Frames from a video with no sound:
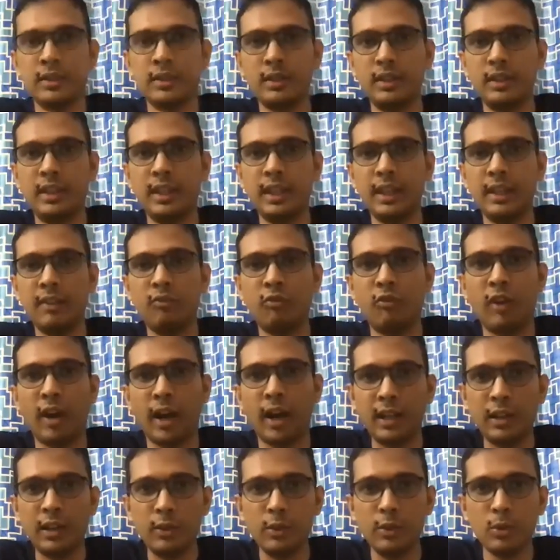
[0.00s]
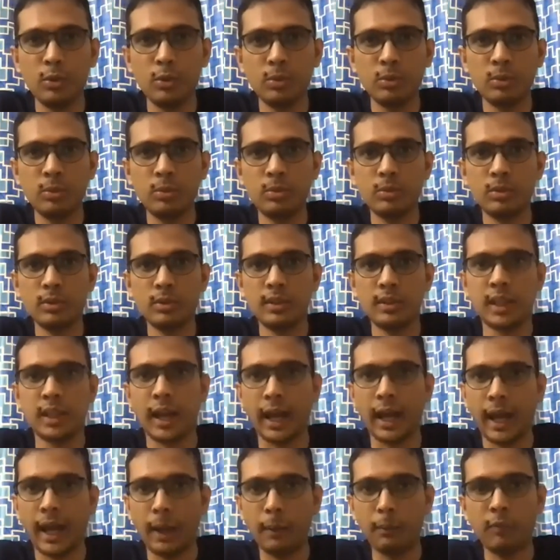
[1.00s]
they value
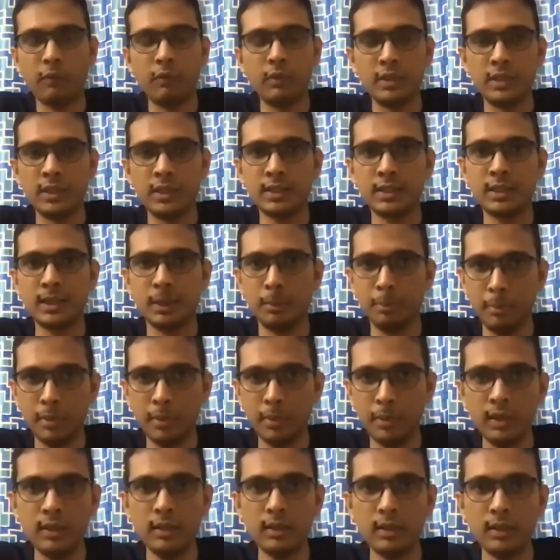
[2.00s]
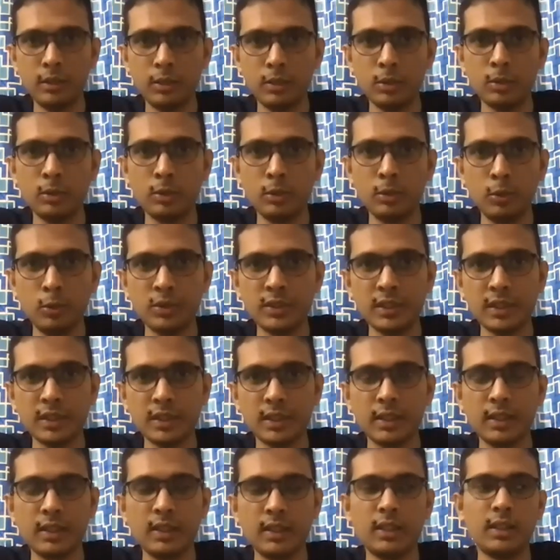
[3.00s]
the app, which is simple to use
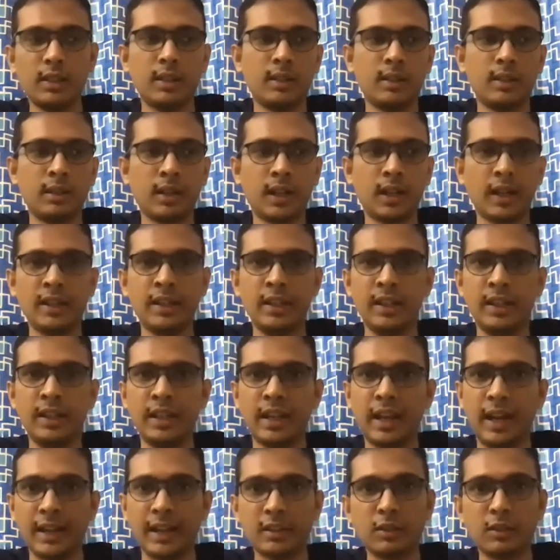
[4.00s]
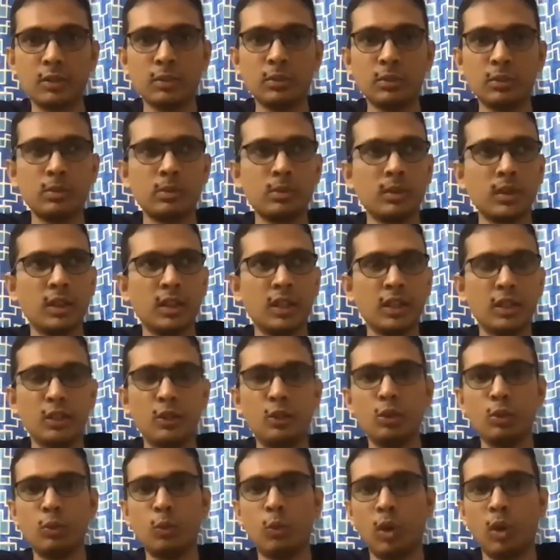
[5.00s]
it, and it has to
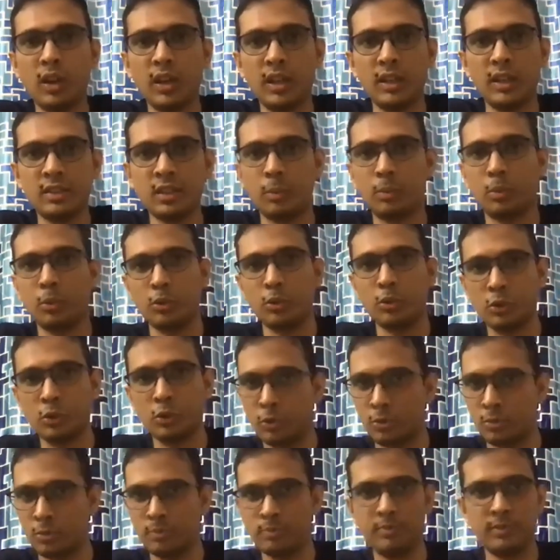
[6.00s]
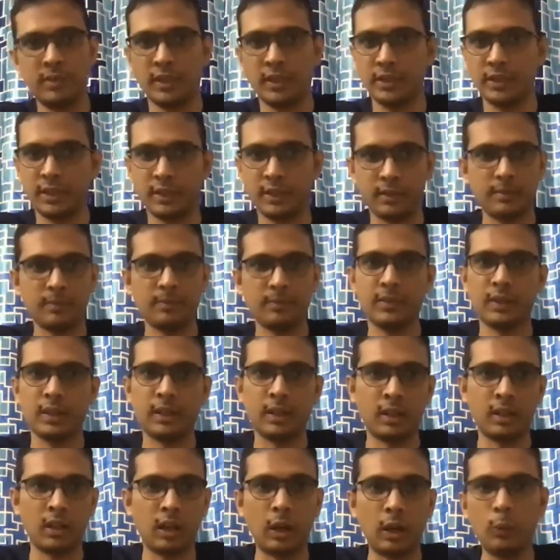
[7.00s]
do what it's supposed to do. That's it.
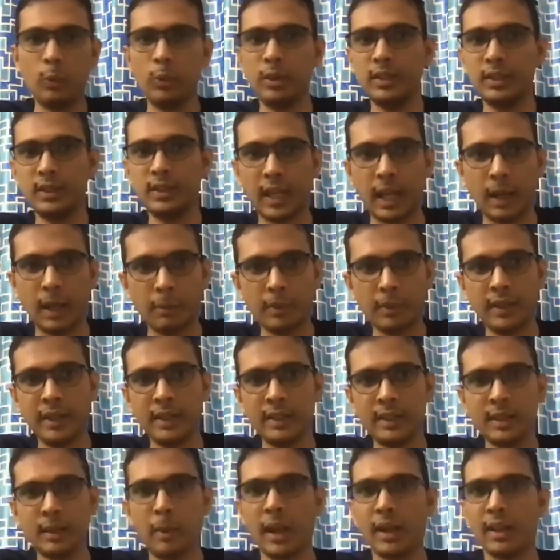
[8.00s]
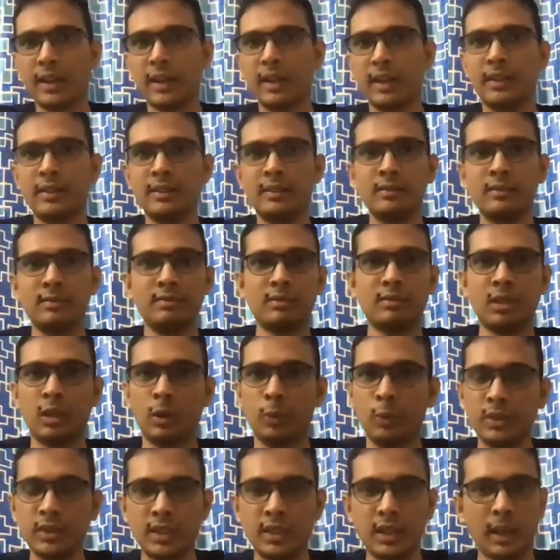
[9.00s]
How is it happening in the back end?
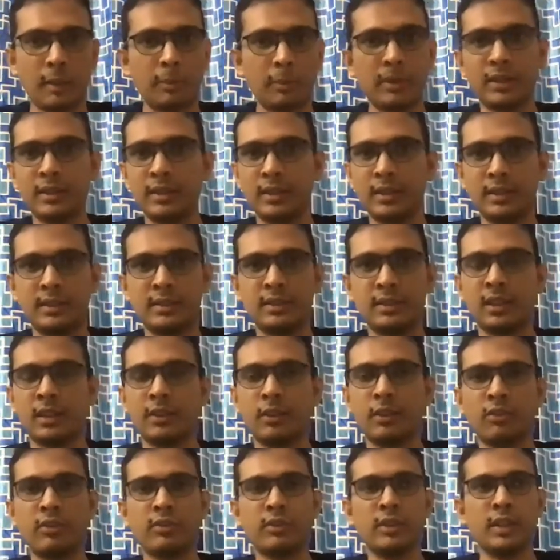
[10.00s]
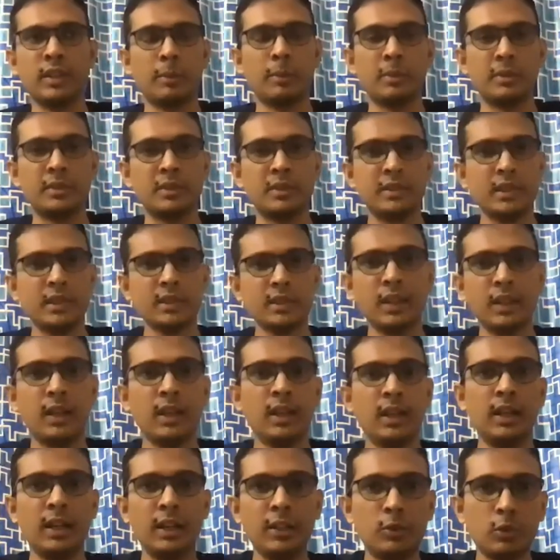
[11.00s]
How is it happening? It's none of their business.
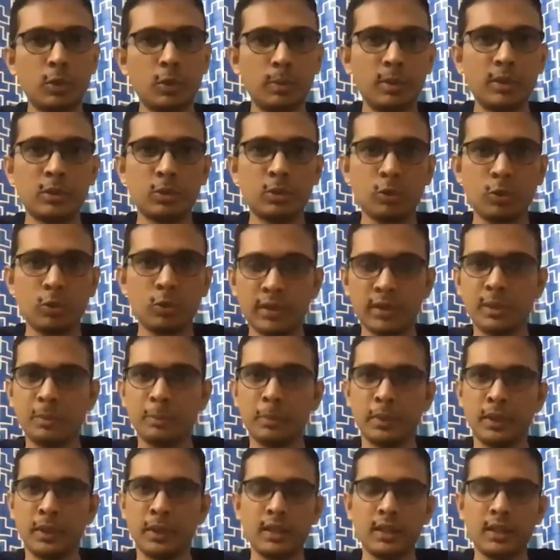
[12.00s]
It should be super simple.